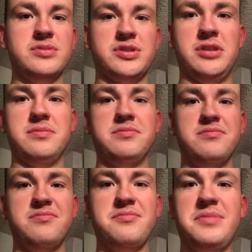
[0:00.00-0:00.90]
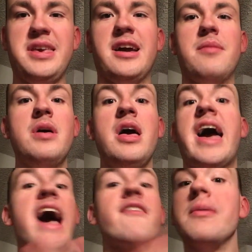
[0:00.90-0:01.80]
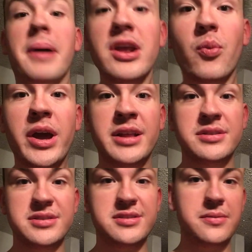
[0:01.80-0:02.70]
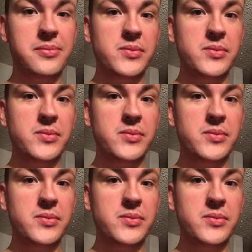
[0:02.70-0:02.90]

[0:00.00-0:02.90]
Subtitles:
So yeah, everybody wins.